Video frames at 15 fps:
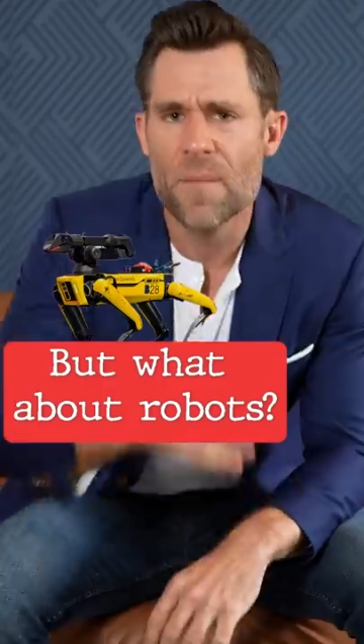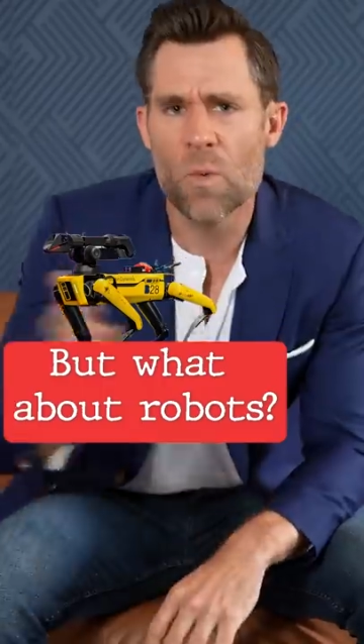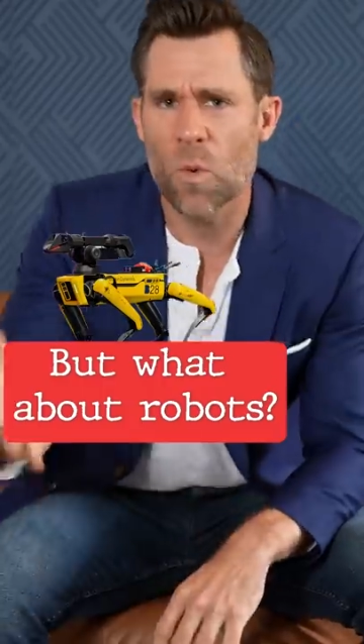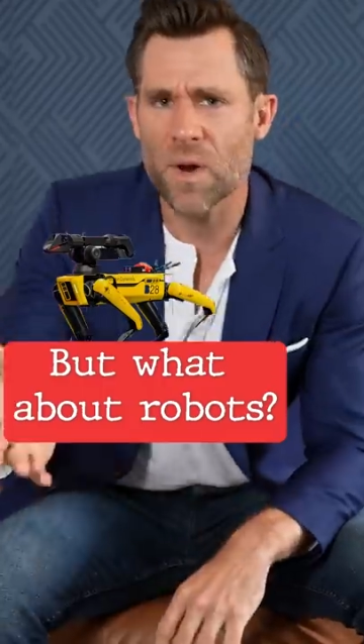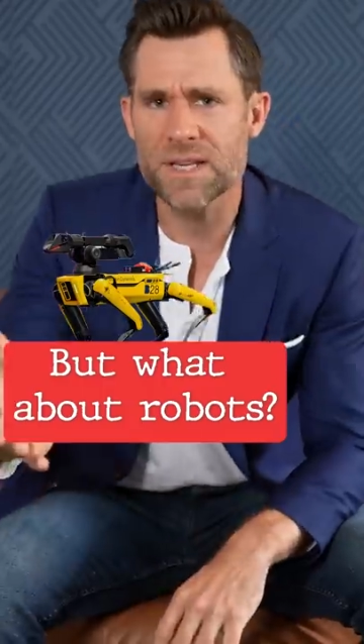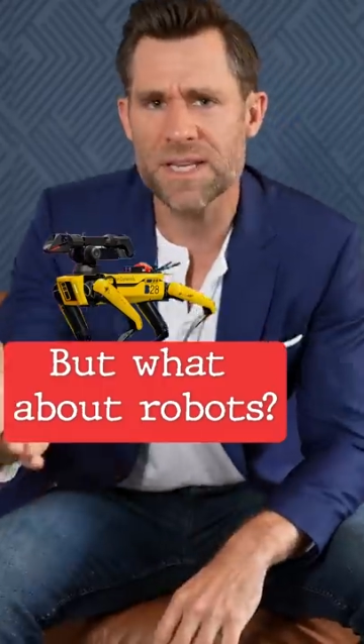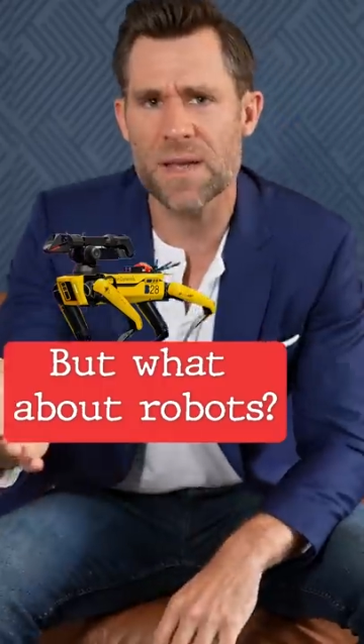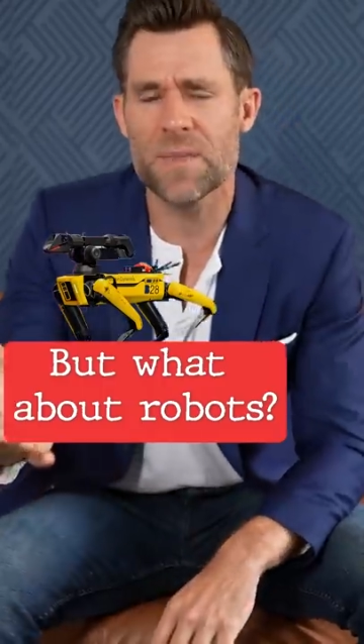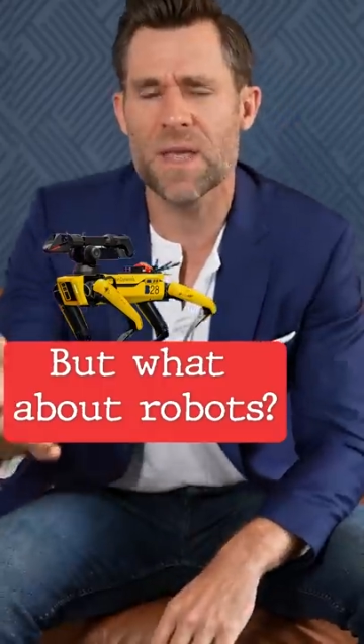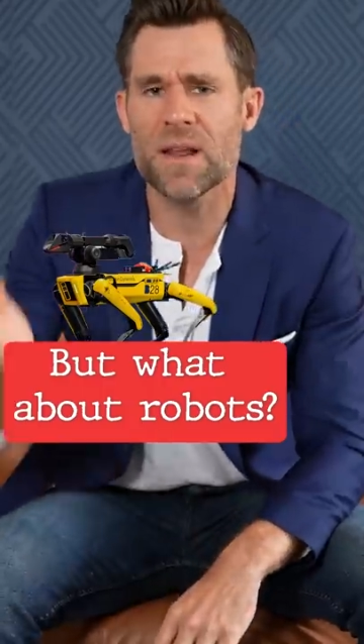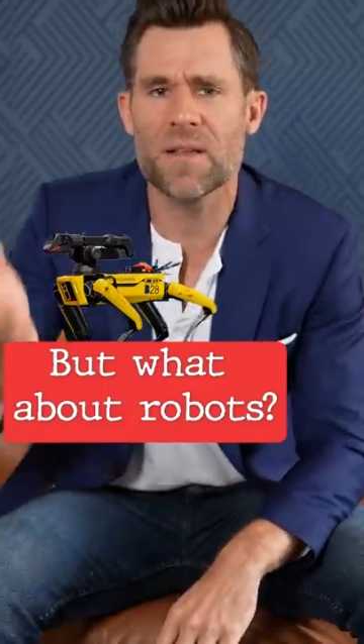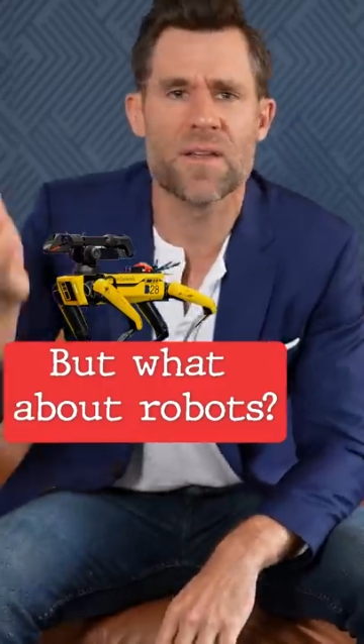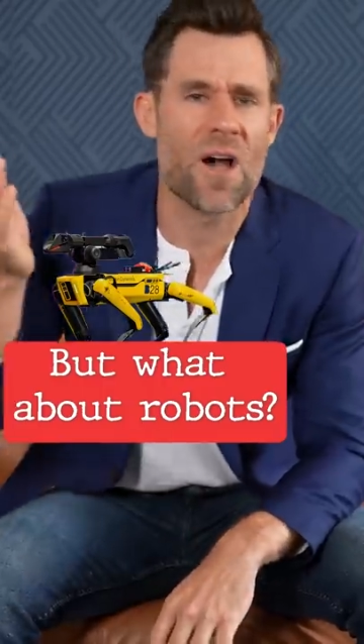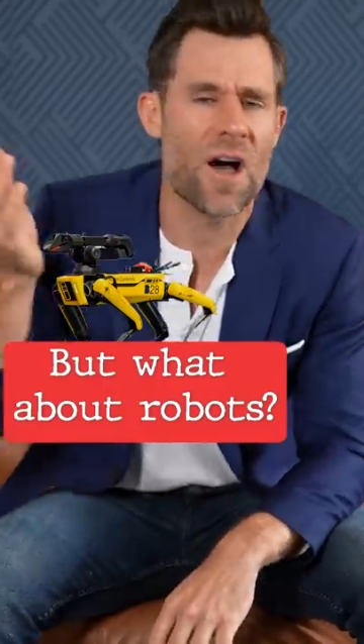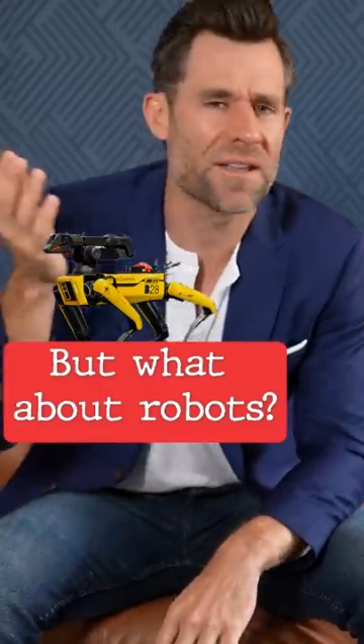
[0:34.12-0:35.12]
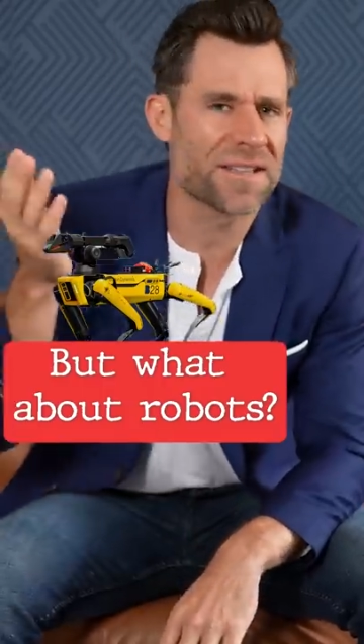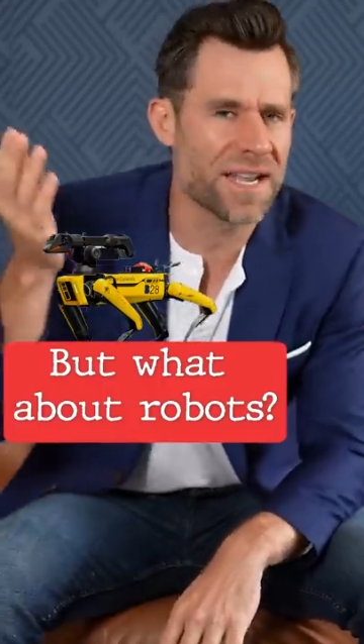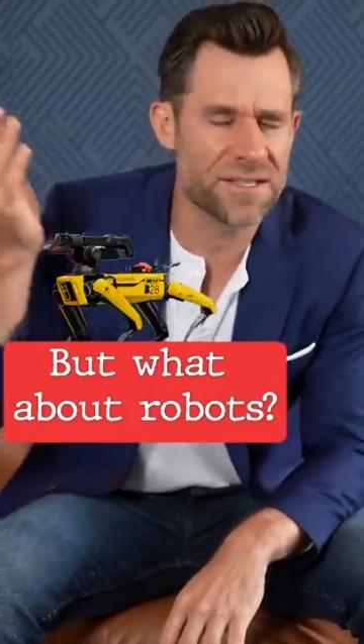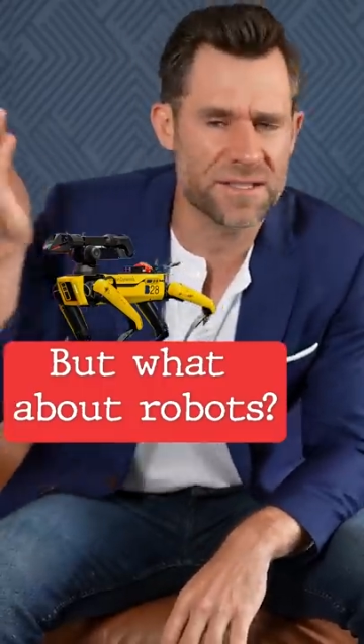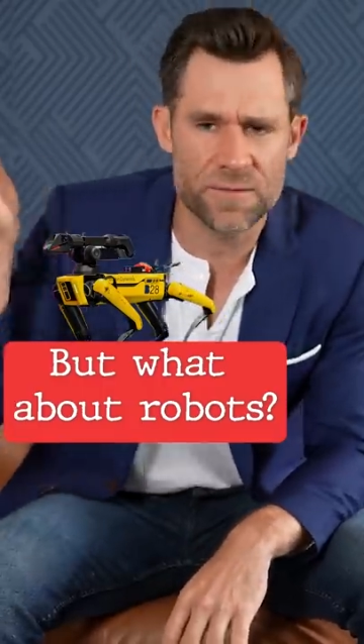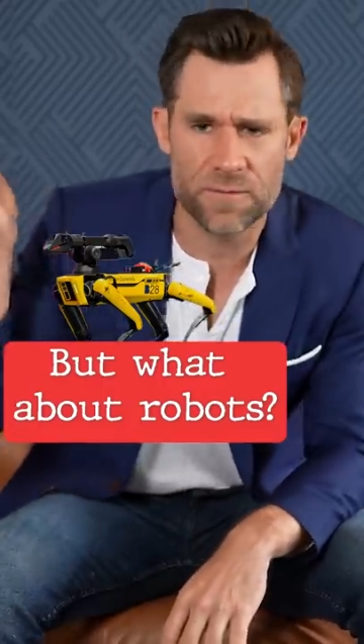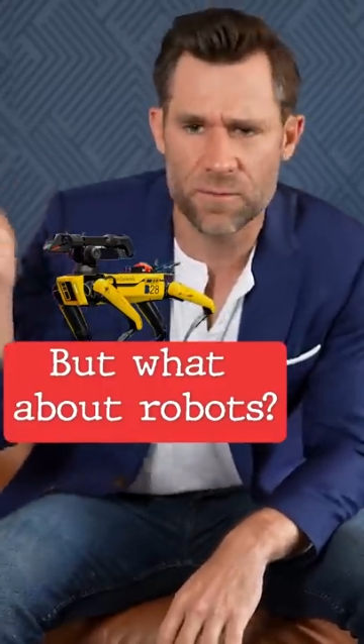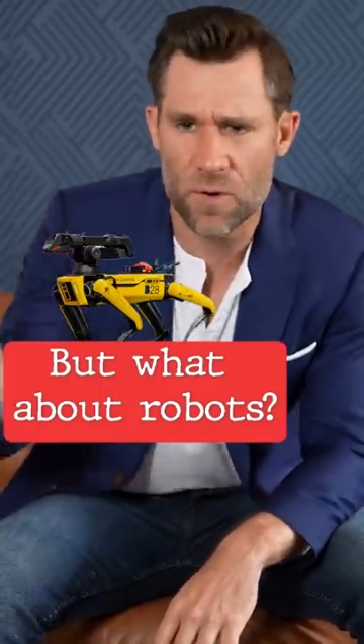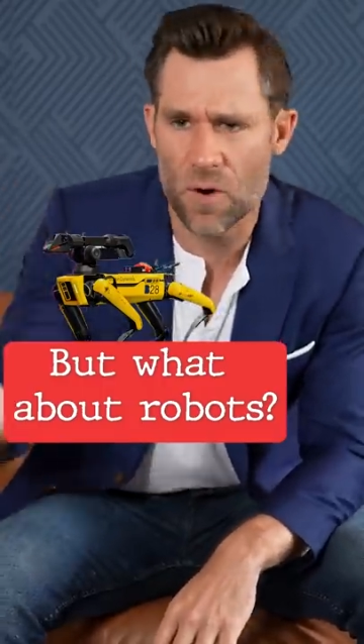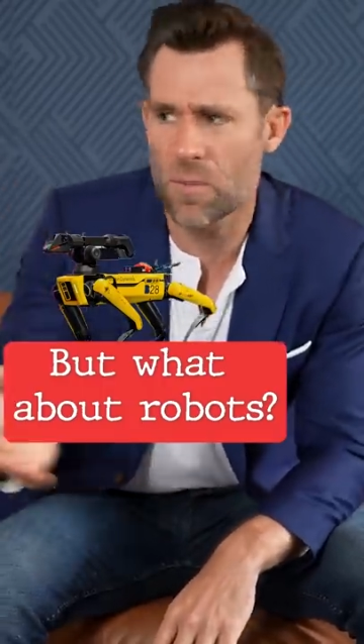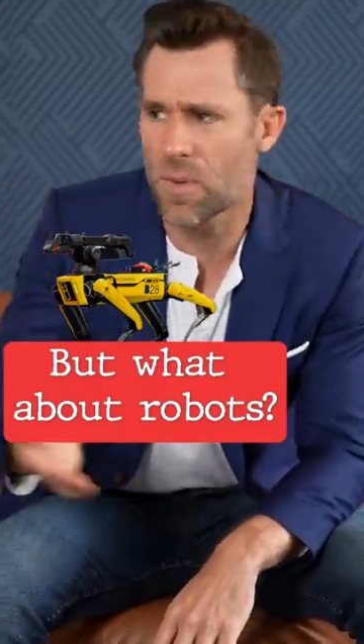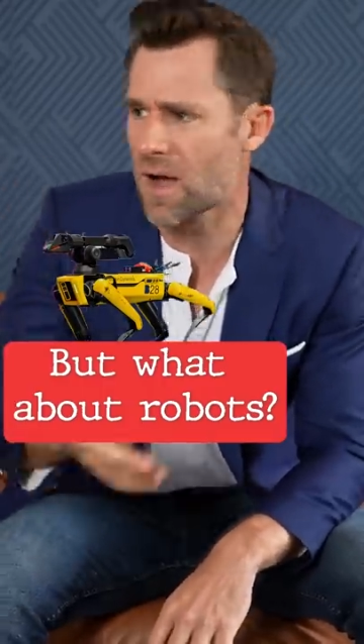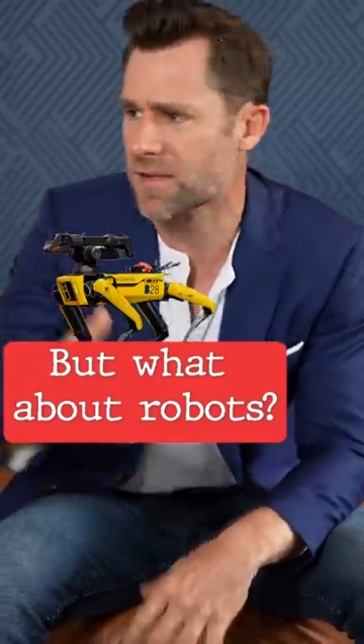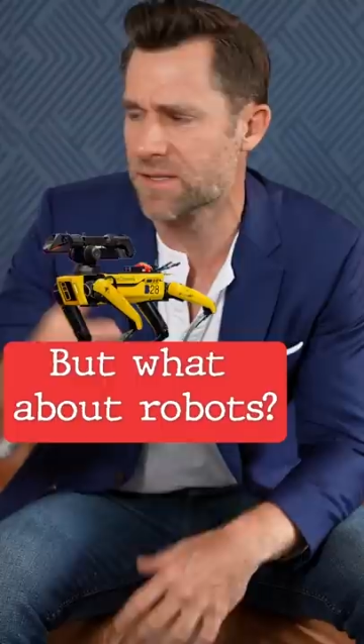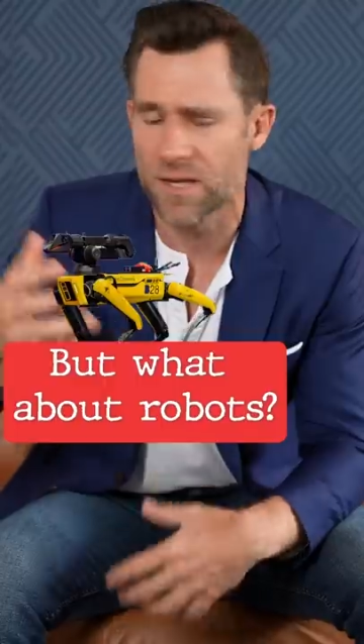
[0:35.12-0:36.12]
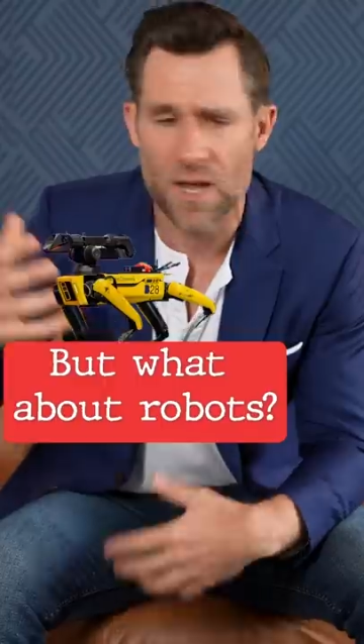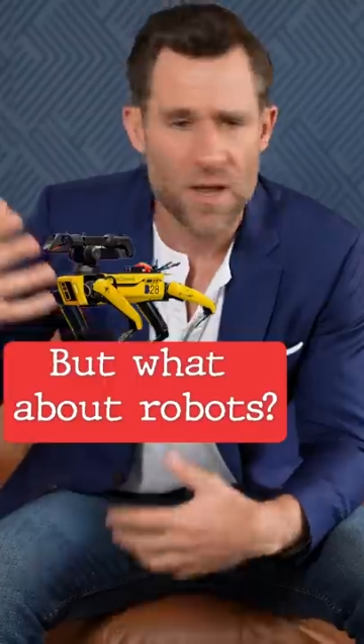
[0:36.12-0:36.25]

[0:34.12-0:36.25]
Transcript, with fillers: But what does that mean in the context of robots,